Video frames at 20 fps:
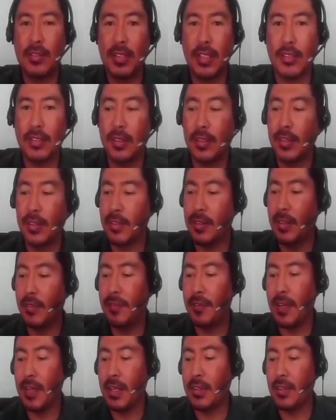Yes, it does. In
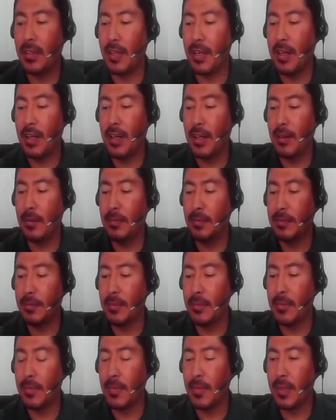fact, um,
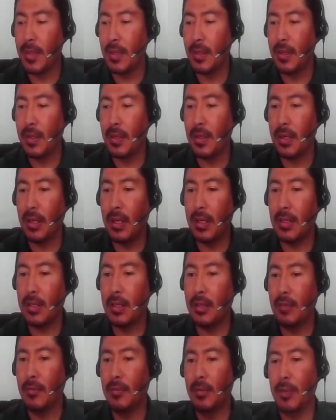uh,
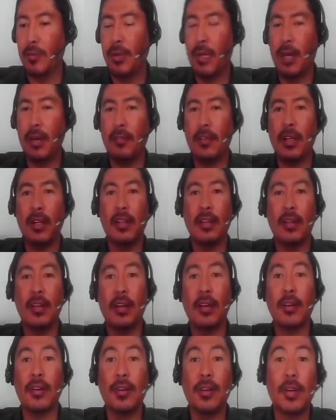we, we have an
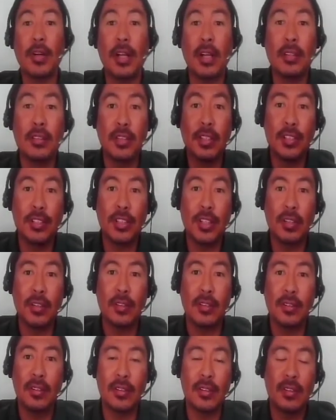entire organization
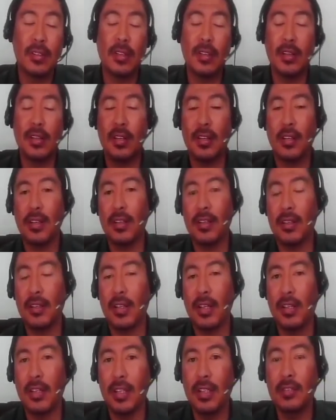yeah. uh,
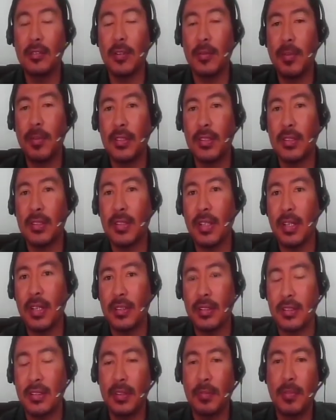that deals with
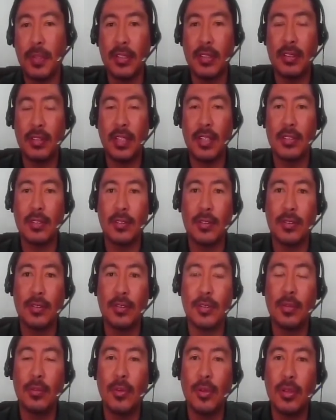pesticides. It's the Pesticides
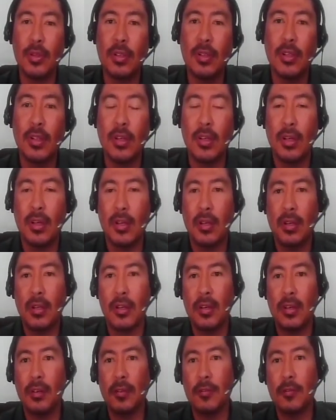Control Board, yes.
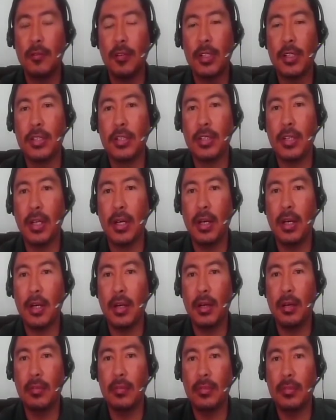of which
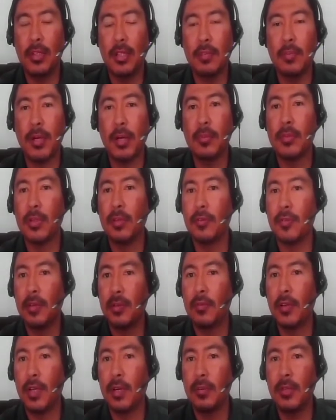um, the Department of
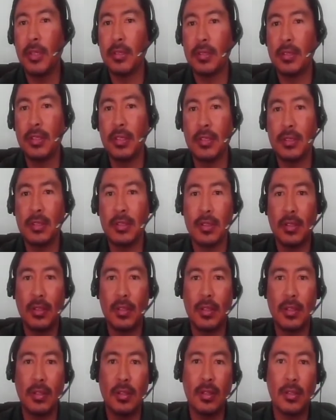Environment sits
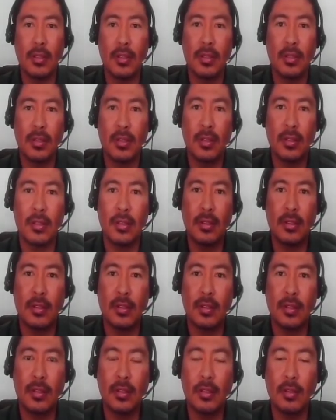on,
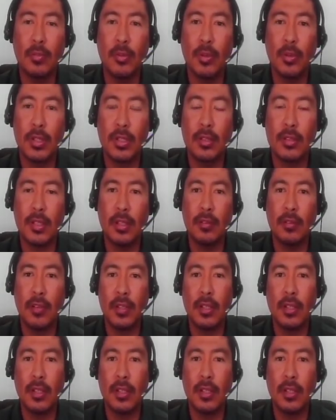on, on the board itself.